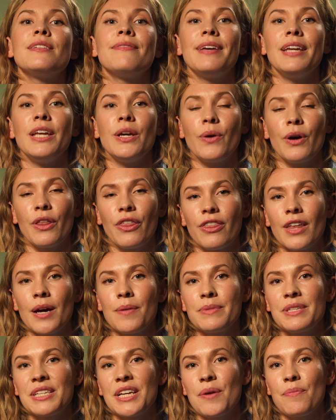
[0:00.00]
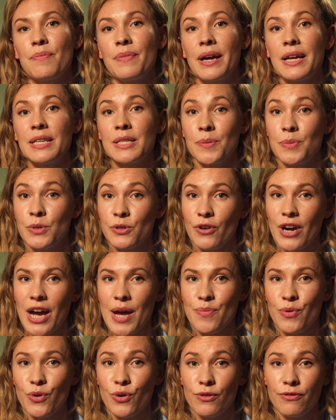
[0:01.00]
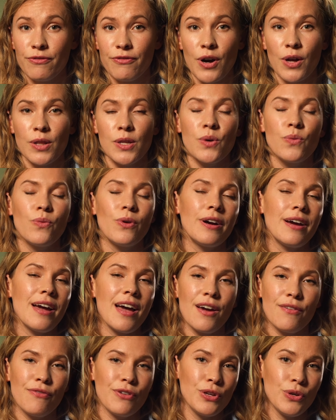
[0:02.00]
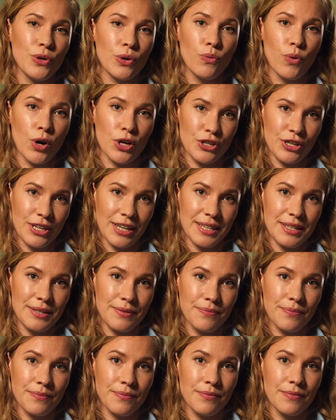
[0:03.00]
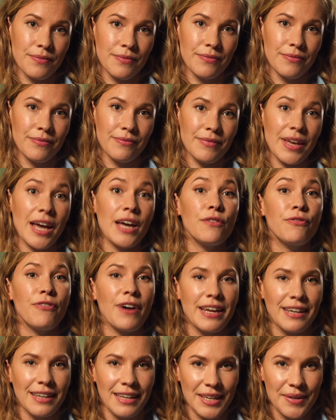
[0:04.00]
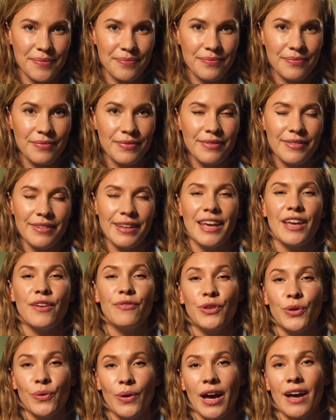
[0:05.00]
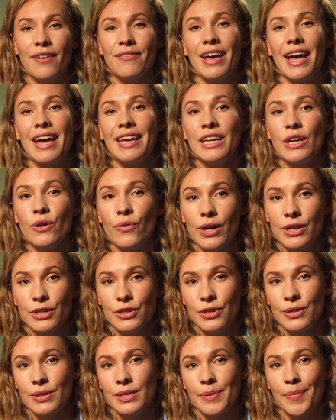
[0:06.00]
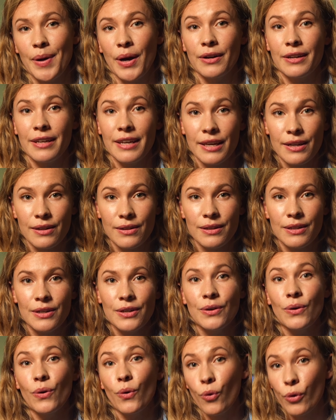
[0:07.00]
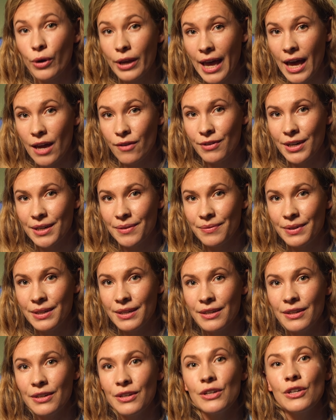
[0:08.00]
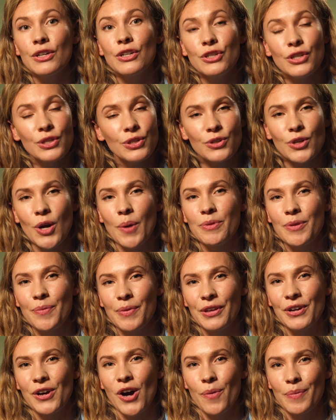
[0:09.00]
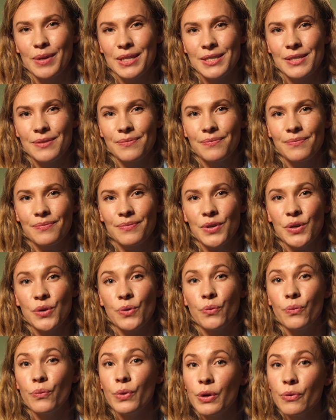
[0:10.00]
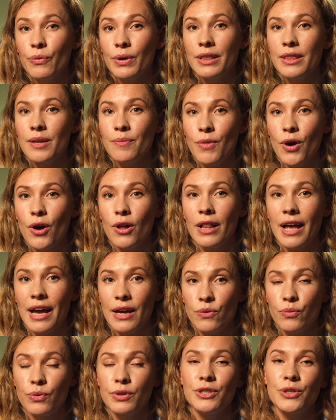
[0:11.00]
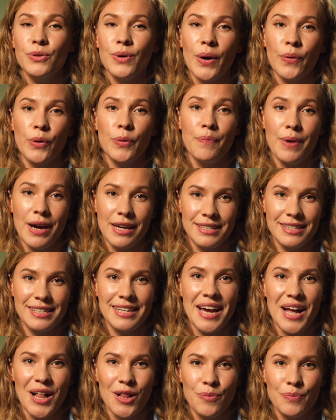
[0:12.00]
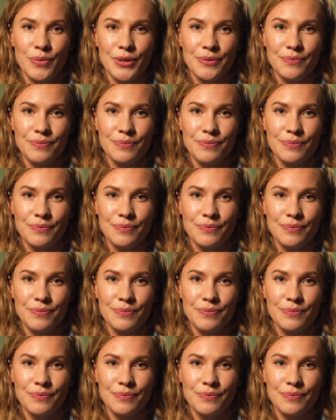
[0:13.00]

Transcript: video a thumbs up and subscribe or follow wherever you're watching it. And finally, if you have any questions about Kittl or Canva, just drop them in the comments. We read them all and we'll do our best to help.